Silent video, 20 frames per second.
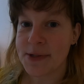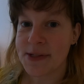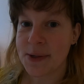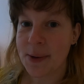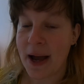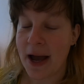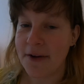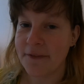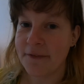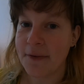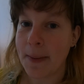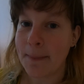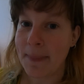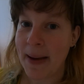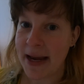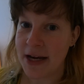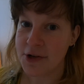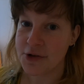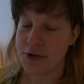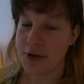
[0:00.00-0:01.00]
also have
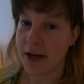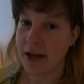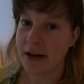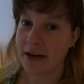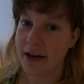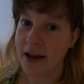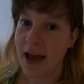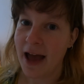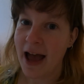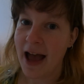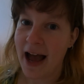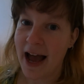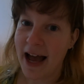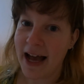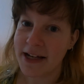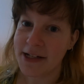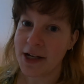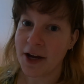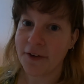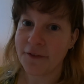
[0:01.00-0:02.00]
Patreon,
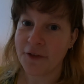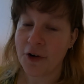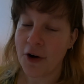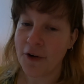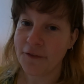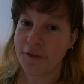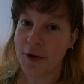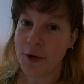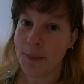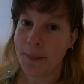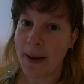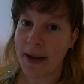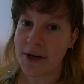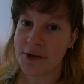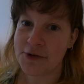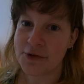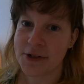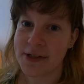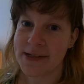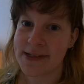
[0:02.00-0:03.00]
and I've got a few
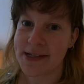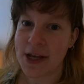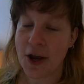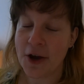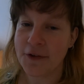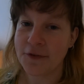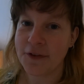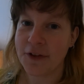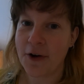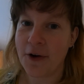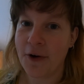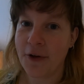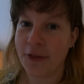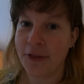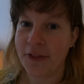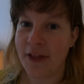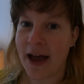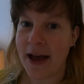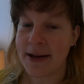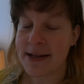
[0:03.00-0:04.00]
patrons over
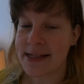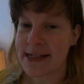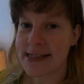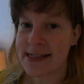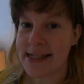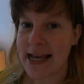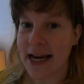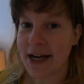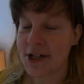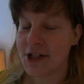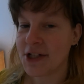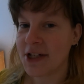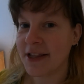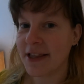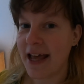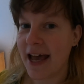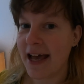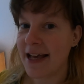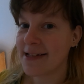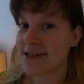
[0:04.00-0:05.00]
on that
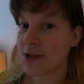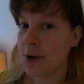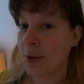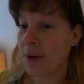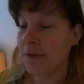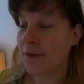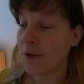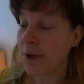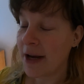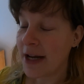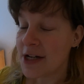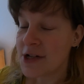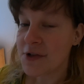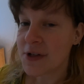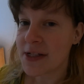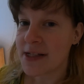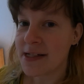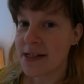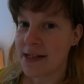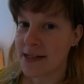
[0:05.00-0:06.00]
section there, so if you're
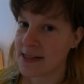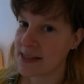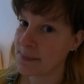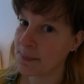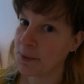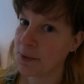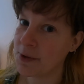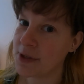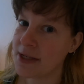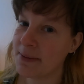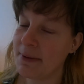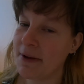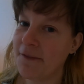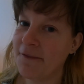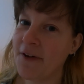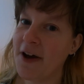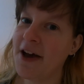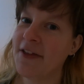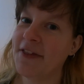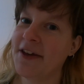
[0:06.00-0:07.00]
interested in supporting
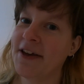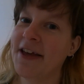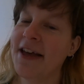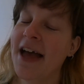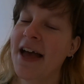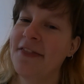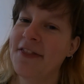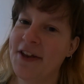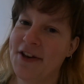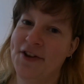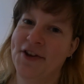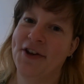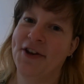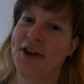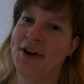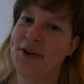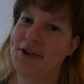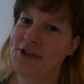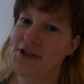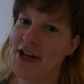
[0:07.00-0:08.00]
me further, then you can
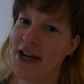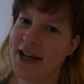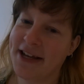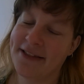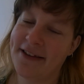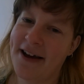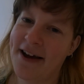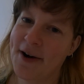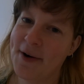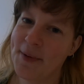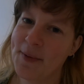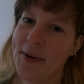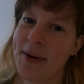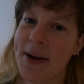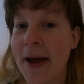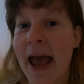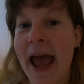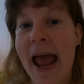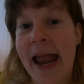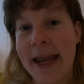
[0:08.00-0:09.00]
go and check that out.
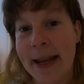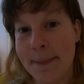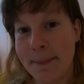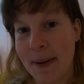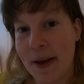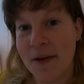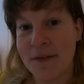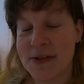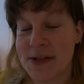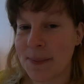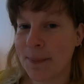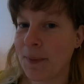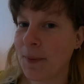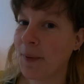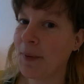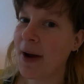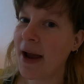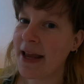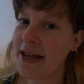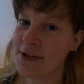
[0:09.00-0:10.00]
But any bit of
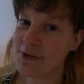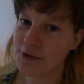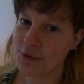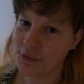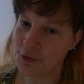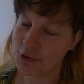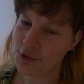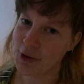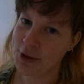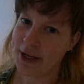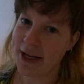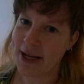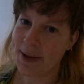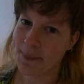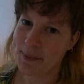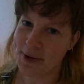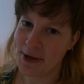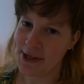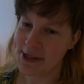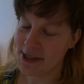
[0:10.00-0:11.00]
support is truly
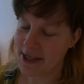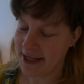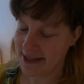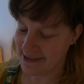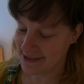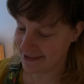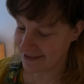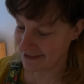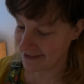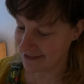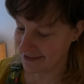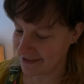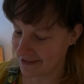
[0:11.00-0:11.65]
appreciated.